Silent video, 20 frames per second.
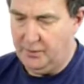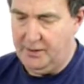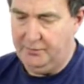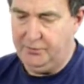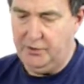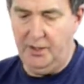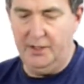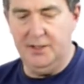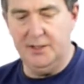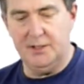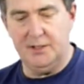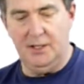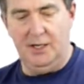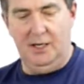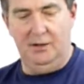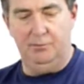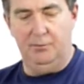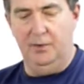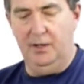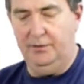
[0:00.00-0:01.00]
I've done is
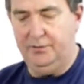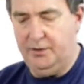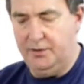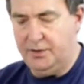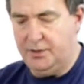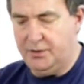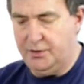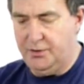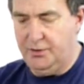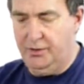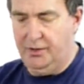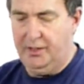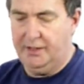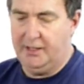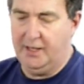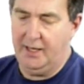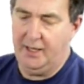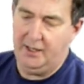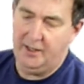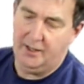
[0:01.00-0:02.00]
I've used a
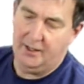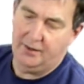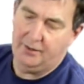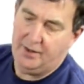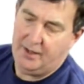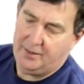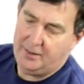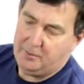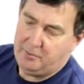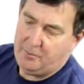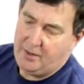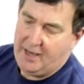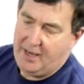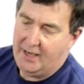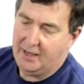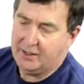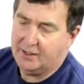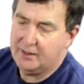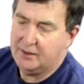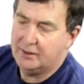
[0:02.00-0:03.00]
tourniquet around the
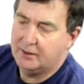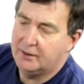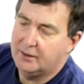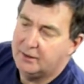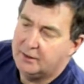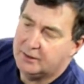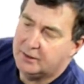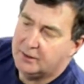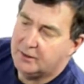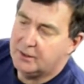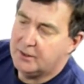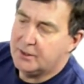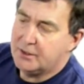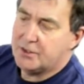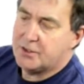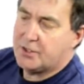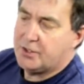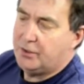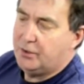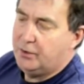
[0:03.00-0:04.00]
back
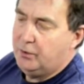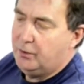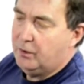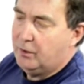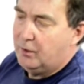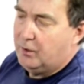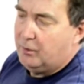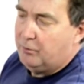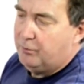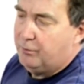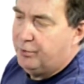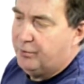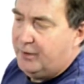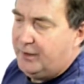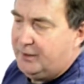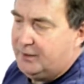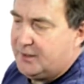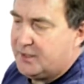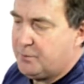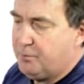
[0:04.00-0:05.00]
to
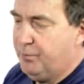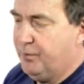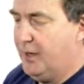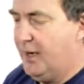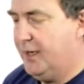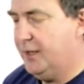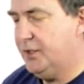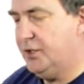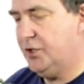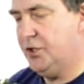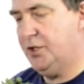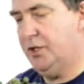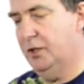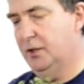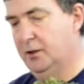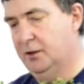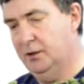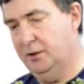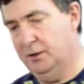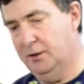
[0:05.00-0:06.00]
bring this branch,
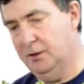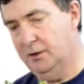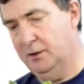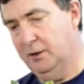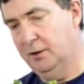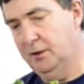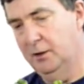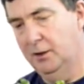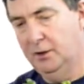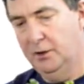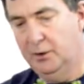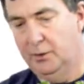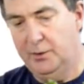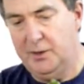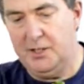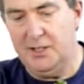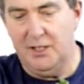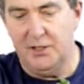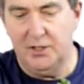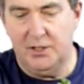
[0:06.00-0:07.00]

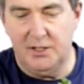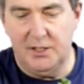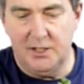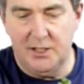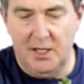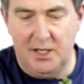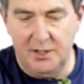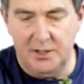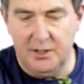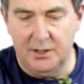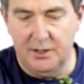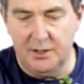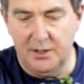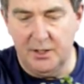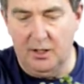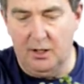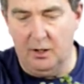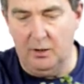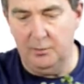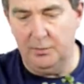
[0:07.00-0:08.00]
which actually starts at the
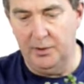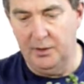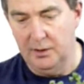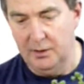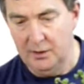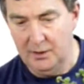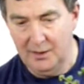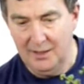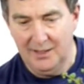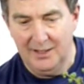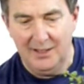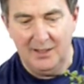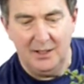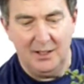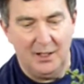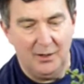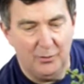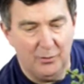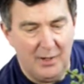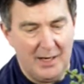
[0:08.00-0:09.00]
top,
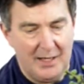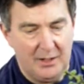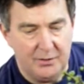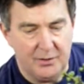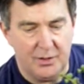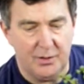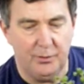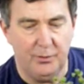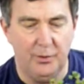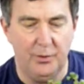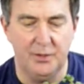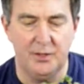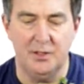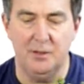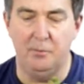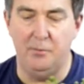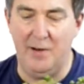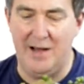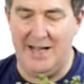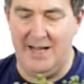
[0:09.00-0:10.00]
around towards
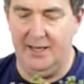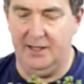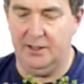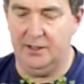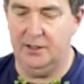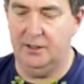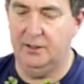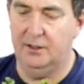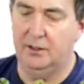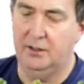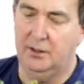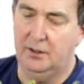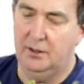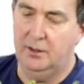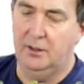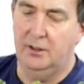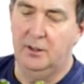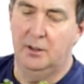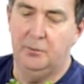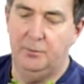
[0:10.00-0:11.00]
the back.
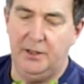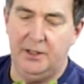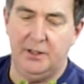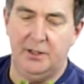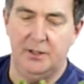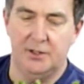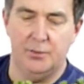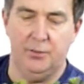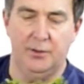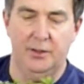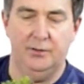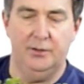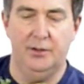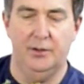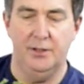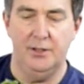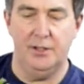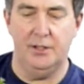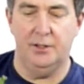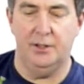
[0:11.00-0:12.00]
Because what I'm
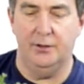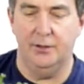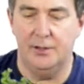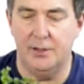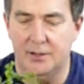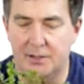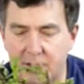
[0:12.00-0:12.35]
going to do is